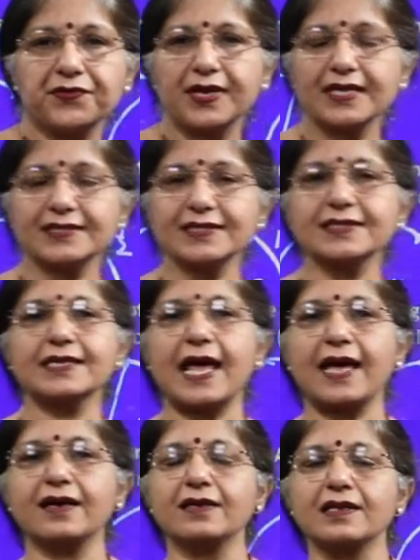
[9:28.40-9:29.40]
traces an
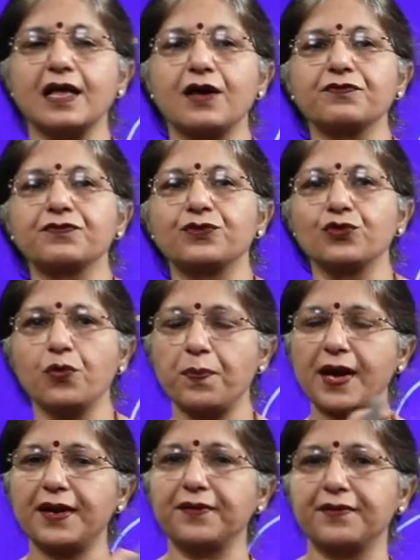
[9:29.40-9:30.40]
angle of 2
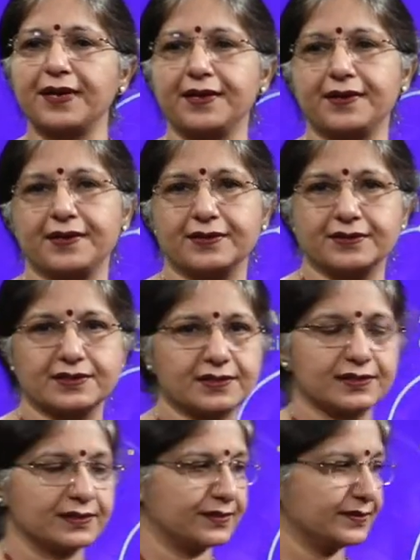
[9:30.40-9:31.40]
pi radians.